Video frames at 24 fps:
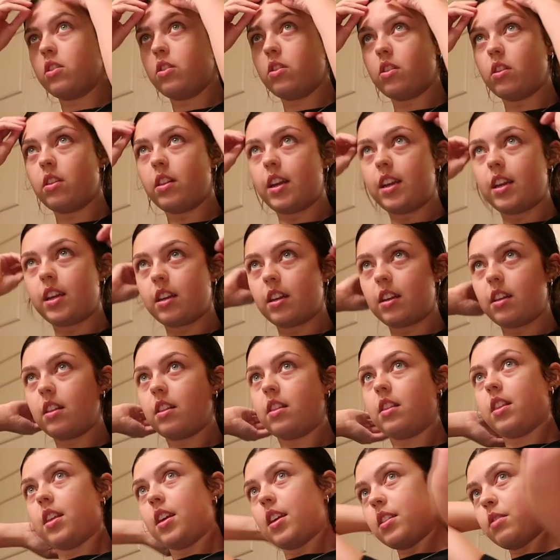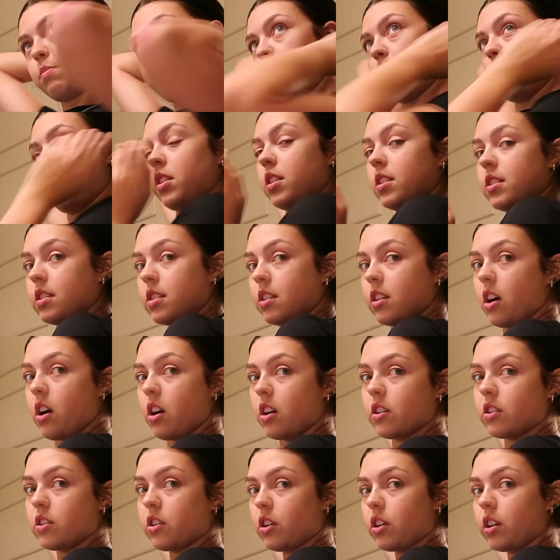could, like, this part is
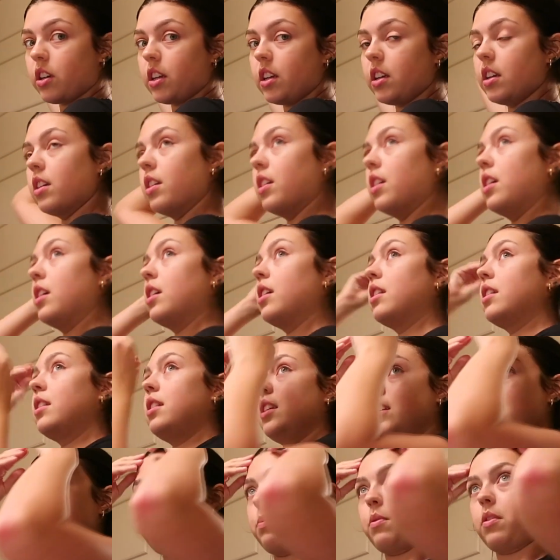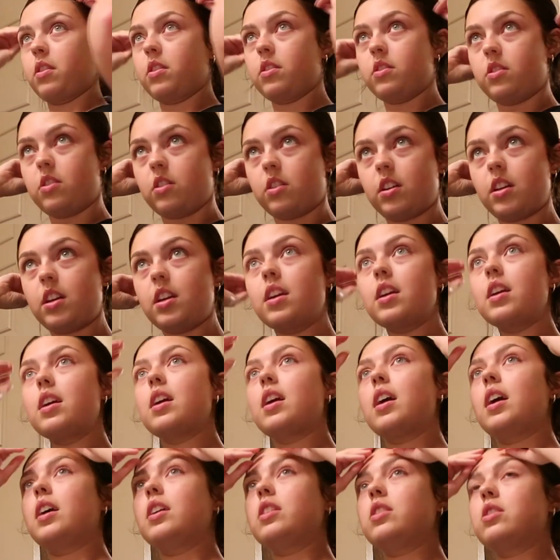not dirty. This part is dirty.
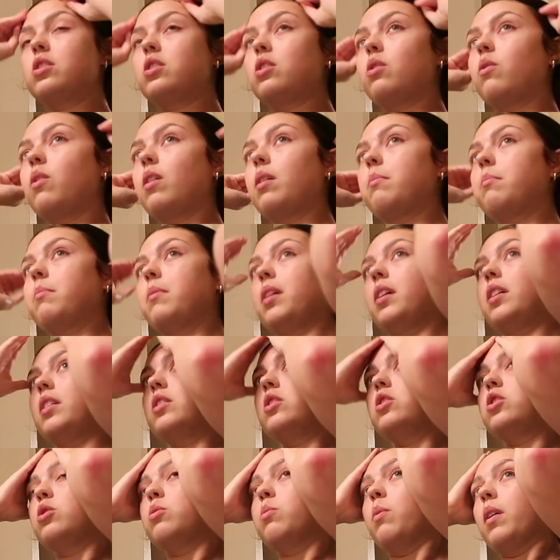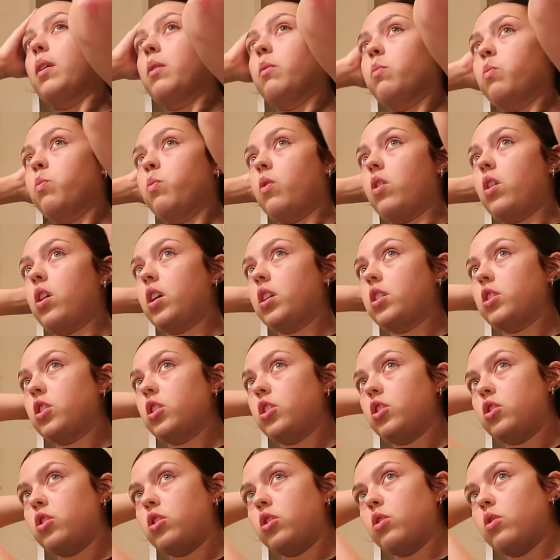And so I'm like, do I want
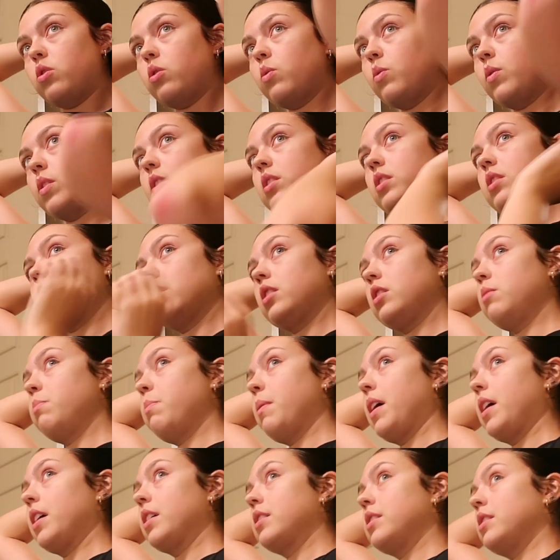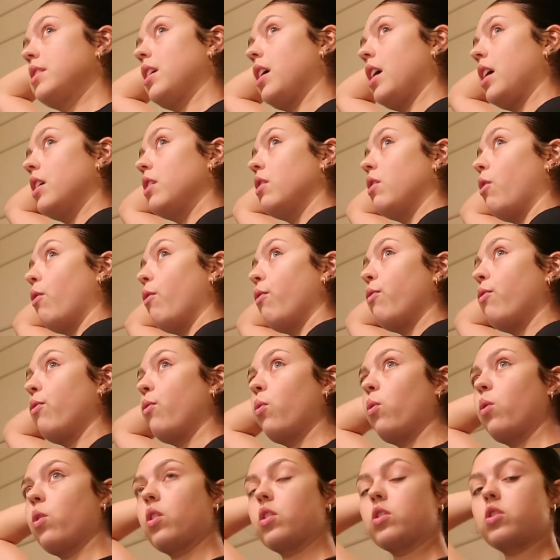to do a slicked back style
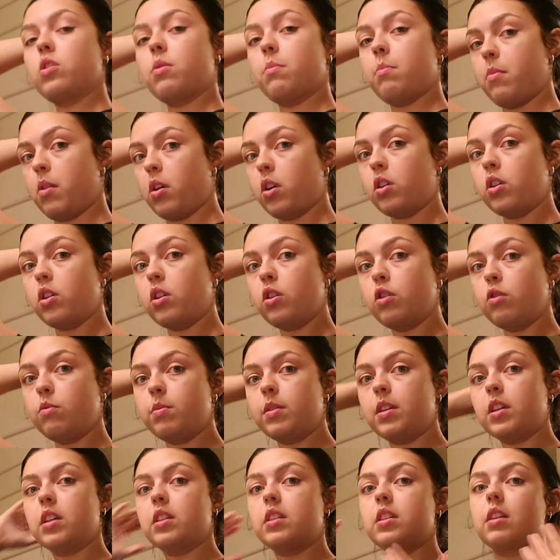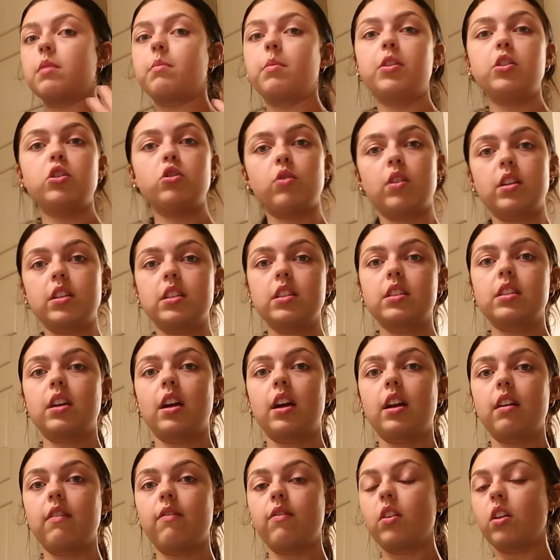for tomorrow? Because like my dress is
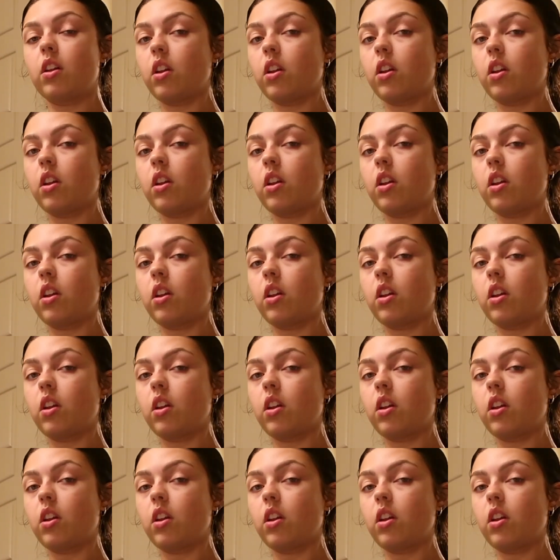kind of a